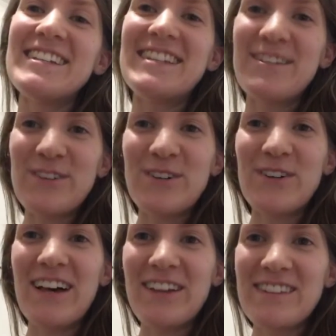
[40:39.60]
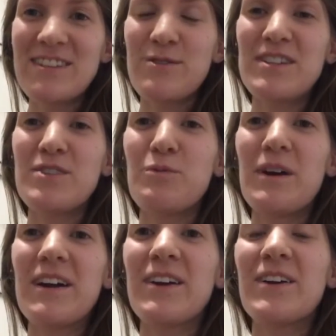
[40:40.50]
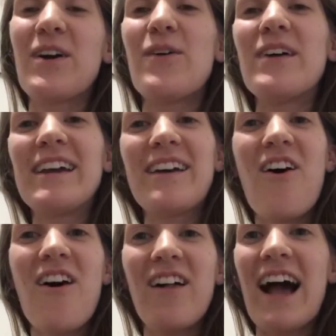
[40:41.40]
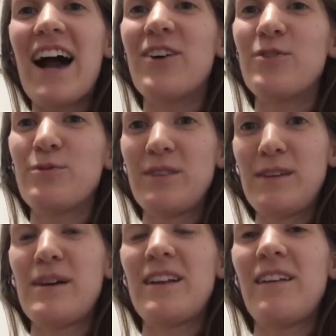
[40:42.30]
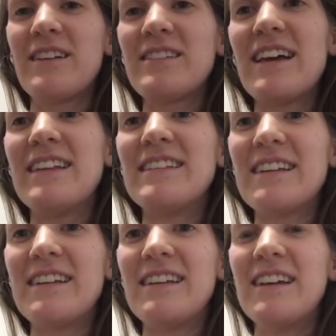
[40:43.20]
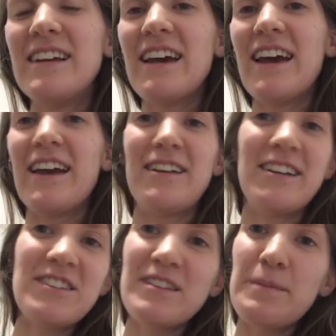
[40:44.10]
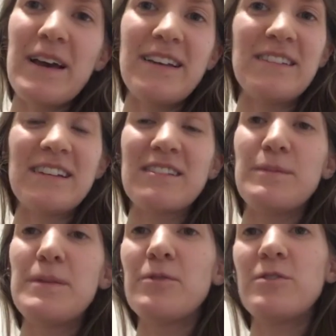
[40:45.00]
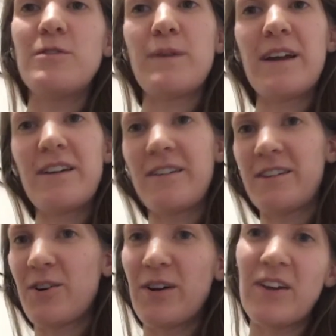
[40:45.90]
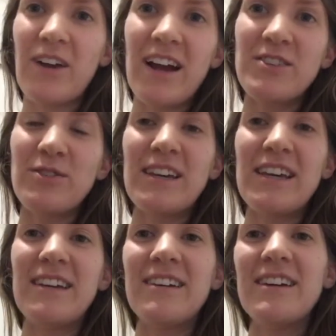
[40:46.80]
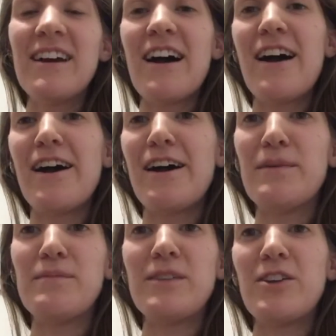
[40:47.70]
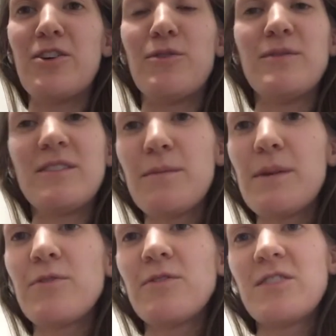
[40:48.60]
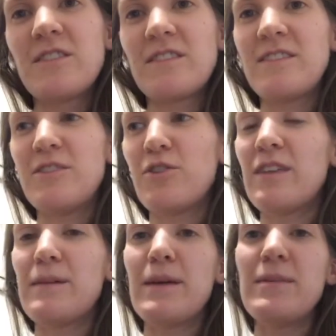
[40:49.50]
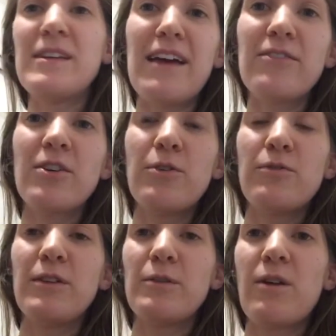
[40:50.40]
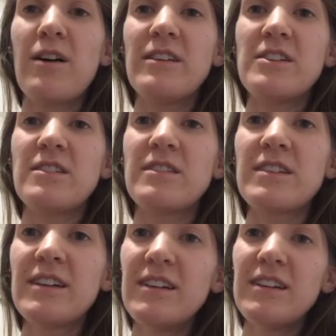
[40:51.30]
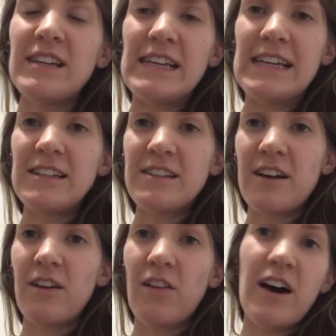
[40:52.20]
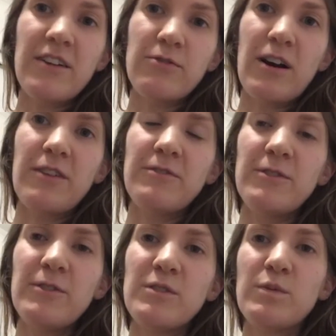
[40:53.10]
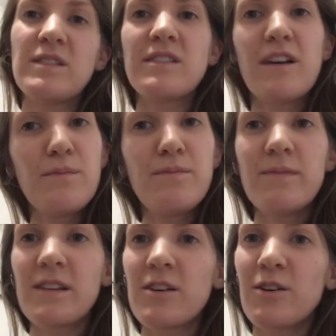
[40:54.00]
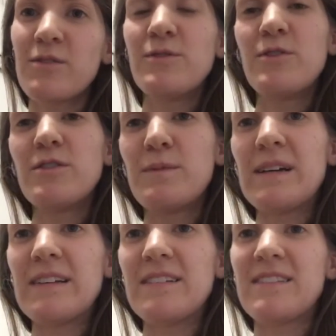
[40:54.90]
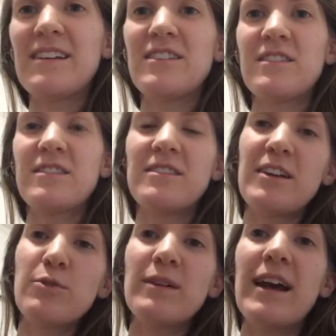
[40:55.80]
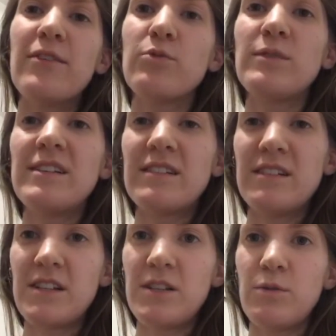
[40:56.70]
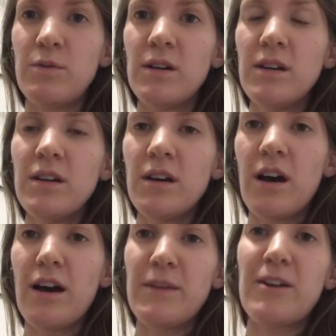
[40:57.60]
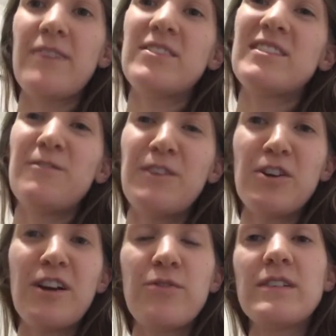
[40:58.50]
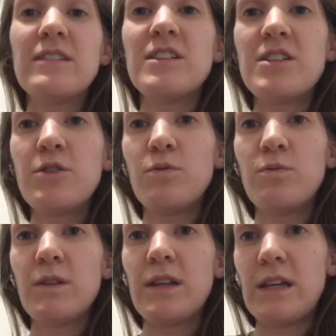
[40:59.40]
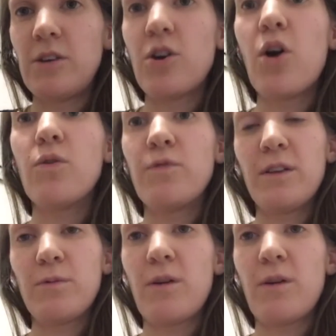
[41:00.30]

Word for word: difficult health situation where going all out really made a lot of sense. And, and it just depends. Like some people do better going gradually. Um, you know, some people just, you know, they maybe never go fully raw. They just eat a lot of raw foods with some cooked foods because they just, they don't really have a reason to, Uh, they don't have a severe enough reason to really go fully